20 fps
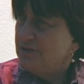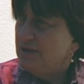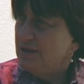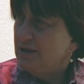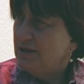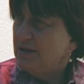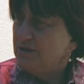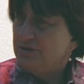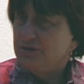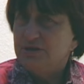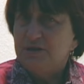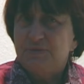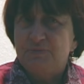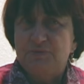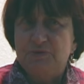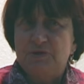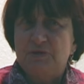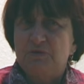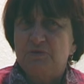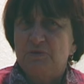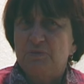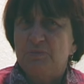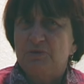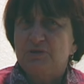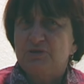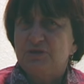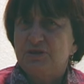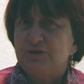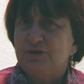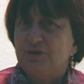sing. She's beautiful,
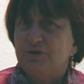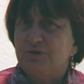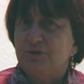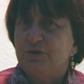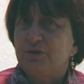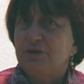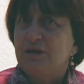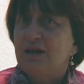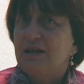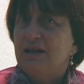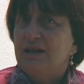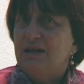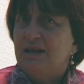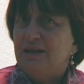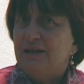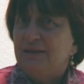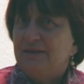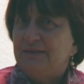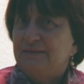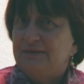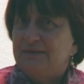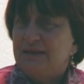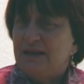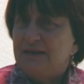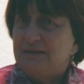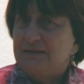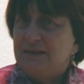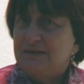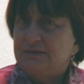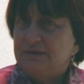but she's not good
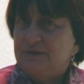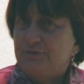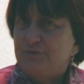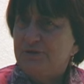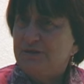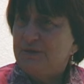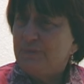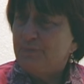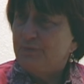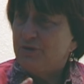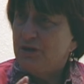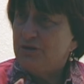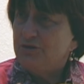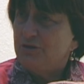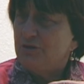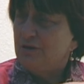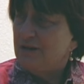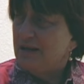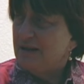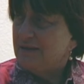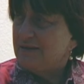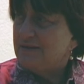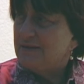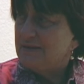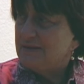there is a pressure like